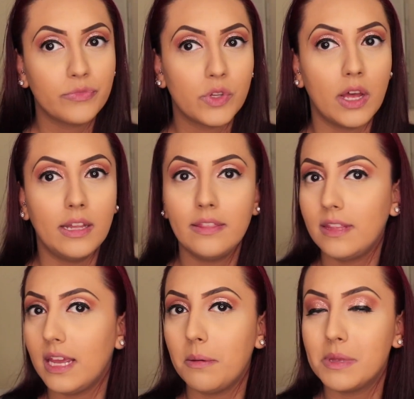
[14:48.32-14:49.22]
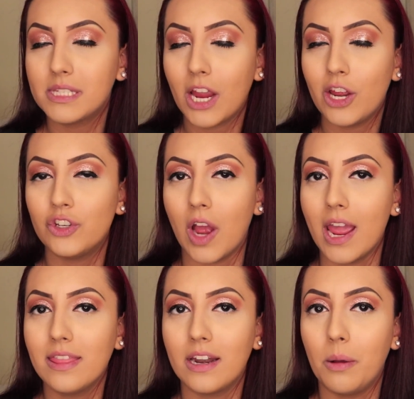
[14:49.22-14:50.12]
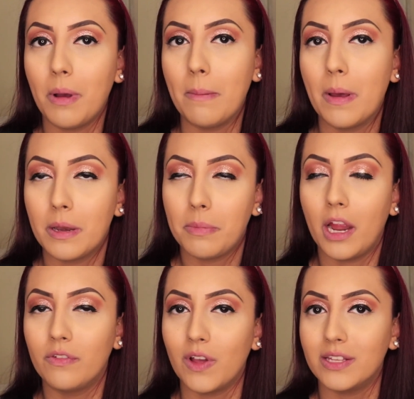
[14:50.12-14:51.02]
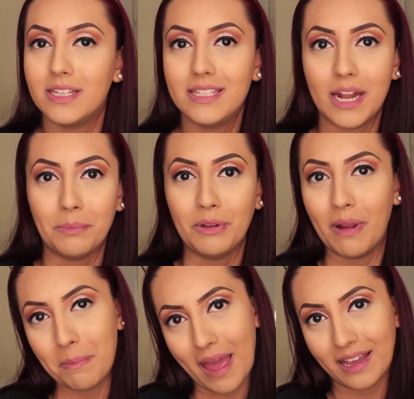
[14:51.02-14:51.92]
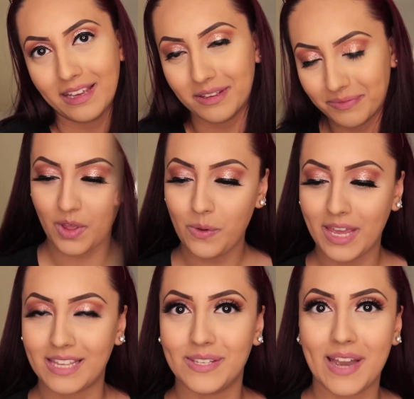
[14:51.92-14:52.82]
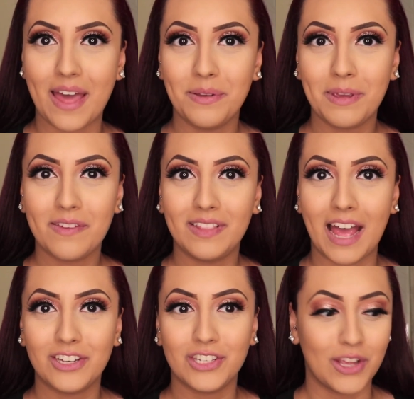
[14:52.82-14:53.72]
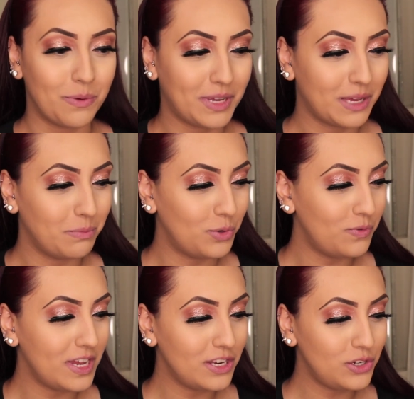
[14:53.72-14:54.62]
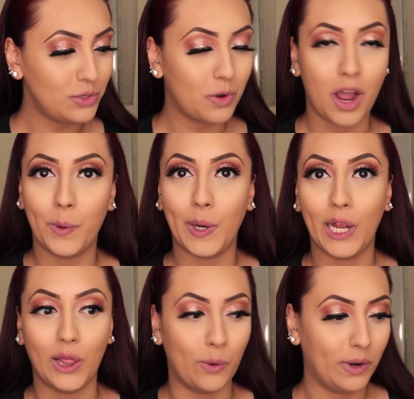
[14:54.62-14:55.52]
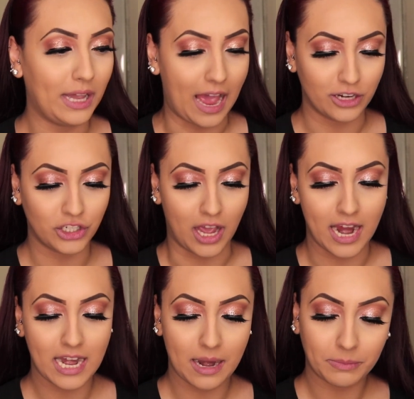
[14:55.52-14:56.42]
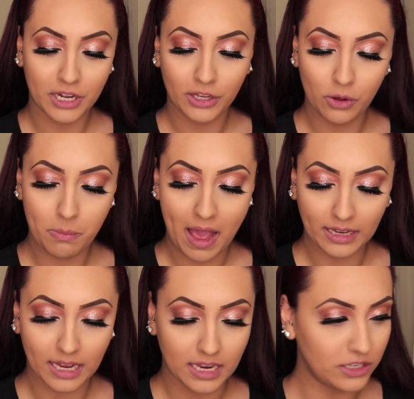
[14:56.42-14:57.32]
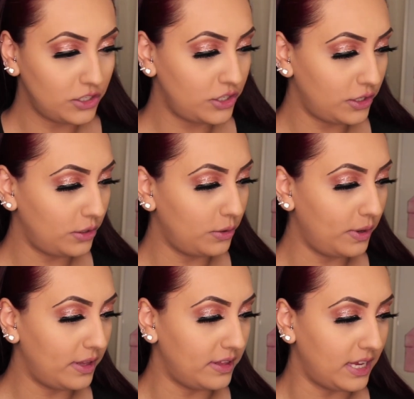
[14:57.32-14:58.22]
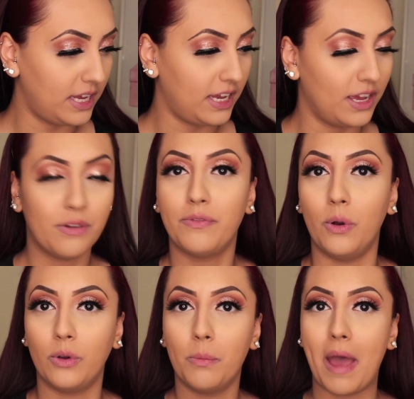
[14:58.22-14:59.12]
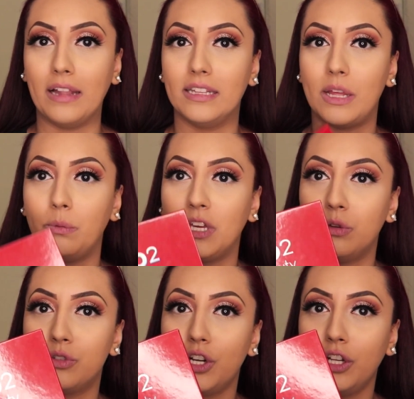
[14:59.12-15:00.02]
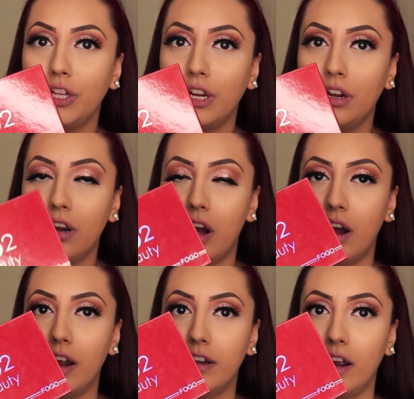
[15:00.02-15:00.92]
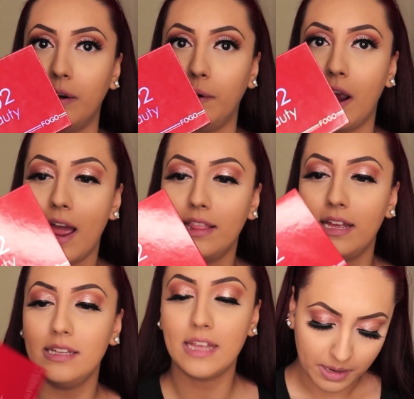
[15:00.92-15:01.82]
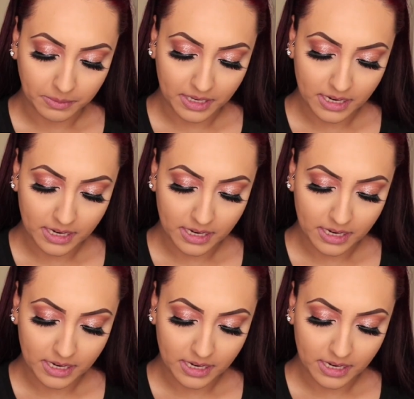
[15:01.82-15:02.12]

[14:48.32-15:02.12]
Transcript: So I'll let the mascara dry and then I'll pop on a pair of falsies and I'll be right back. Okay, so now that we have lashes on, we can move into our lower lash line, and I'm gonna go back into the Fogle palette that we used earlier on our eyelids, and I'm